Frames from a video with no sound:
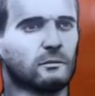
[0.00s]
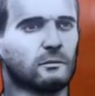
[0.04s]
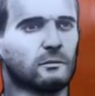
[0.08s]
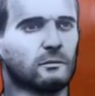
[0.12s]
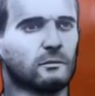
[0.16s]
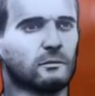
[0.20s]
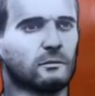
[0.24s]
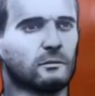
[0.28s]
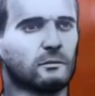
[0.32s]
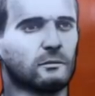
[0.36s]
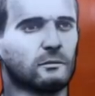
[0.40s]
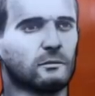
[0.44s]

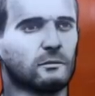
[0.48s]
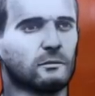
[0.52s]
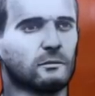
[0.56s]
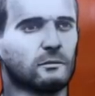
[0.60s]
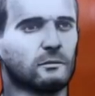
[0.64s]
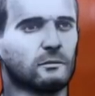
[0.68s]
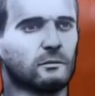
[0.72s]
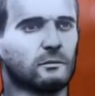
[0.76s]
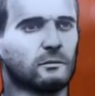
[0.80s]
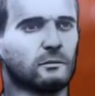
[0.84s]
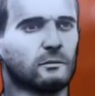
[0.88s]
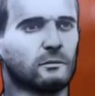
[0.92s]

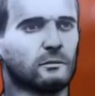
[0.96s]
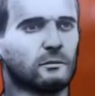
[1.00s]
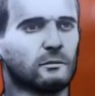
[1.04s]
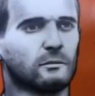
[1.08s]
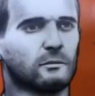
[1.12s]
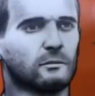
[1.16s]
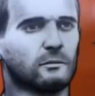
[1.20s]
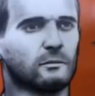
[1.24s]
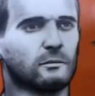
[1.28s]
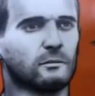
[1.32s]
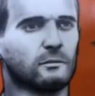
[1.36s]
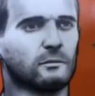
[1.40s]

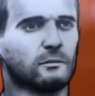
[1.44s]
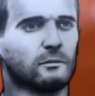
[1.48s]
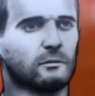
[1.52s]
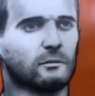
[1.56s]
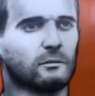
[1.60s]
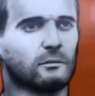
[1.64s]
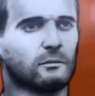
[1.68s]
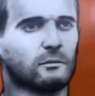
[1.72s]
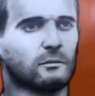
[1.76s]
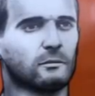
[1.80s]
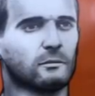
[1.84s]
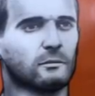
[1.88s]

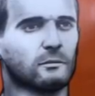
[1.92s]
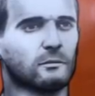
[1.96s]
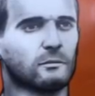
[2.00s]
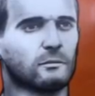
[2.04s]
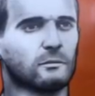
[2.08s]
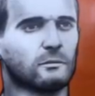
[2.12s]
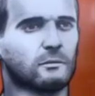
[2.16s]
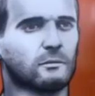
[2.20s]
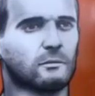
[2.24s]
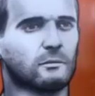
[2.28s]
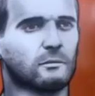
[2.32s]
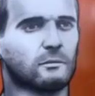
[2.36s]

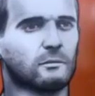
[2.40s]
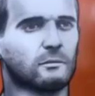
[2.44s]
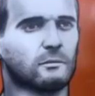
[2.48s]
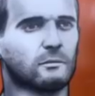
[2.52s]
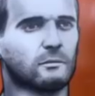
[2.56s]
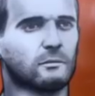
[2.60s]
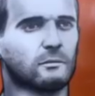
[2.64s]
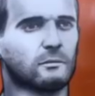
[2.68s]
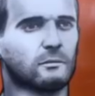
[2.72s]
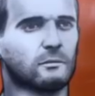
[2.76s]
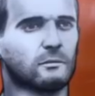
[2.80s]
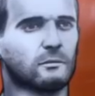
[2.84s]

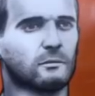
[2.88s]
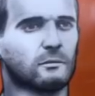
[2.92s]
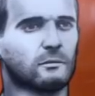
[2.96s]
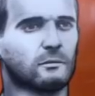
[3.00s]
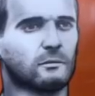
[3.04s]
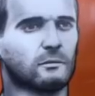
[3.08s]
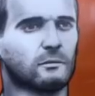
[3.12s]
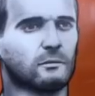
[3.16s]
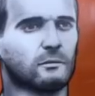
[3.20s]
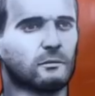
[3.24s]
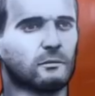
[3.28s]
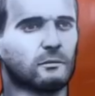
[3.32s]

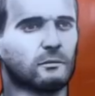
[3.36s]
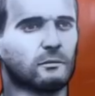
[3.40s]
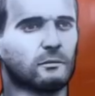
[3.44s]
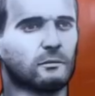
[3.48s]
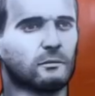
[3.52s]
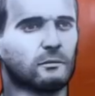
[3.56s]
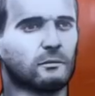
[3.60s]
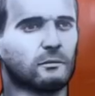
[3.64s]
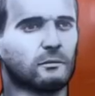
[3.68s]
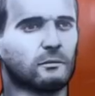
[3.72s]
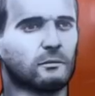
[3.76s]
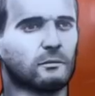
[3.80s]

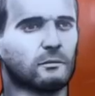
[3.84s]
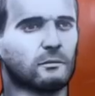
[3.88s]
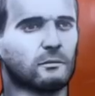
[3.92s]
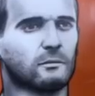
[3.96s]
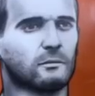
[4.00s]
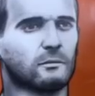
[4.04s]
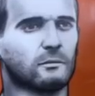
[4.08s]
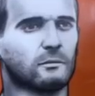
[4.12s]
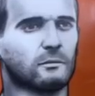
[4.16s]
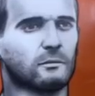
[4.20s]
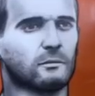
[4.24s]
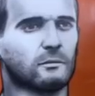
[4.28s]

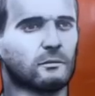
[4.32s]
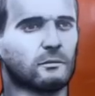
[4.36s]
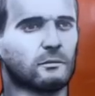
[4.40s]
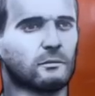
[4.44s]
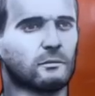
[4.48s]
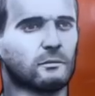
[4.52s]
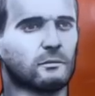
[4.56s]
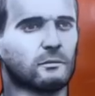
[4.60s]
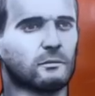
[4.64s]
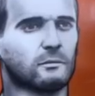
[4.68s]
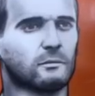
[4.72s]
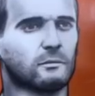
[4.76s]

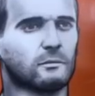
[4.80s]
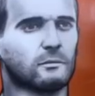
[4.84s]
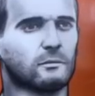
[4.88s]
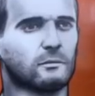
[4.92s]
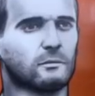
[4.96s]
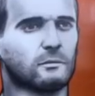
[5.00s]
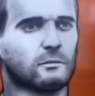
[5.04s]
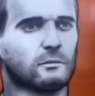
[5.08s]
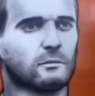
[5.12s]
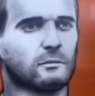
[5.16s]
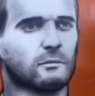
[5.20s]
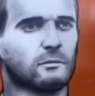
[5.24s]

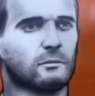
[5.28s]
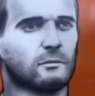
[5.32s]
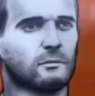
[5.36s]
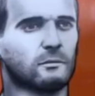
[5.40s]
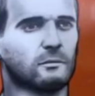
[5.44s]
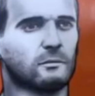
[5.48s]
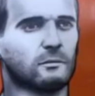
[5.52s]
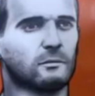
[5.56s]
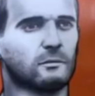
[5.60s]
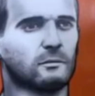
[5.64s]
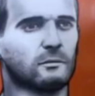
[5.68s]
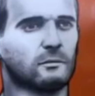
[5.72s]

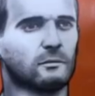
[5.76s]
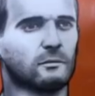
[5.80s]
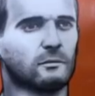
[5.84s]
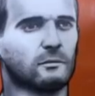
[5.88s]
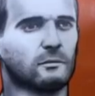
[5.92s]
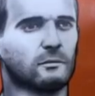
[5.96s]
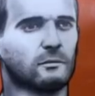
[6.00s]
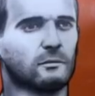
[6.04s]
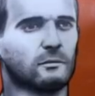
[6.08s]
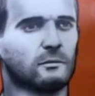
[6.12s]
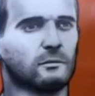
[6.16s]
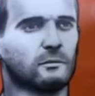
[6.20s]

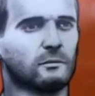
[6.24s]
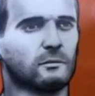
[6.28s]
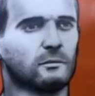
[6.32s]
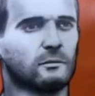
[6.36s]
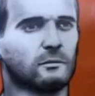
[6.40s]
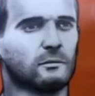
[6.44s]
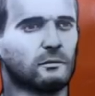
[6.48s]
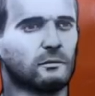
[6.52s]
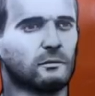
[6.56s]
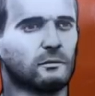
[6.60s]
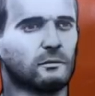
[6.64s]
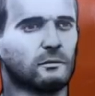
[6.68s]

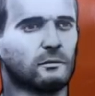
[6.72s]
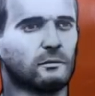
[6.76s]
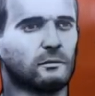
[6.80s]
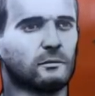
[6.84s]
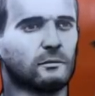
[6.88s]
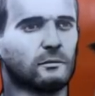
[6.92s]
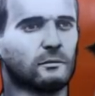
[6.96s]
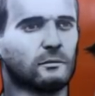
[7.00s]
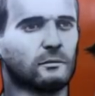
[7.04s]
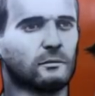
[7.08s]
No words are spoken by the person on screen.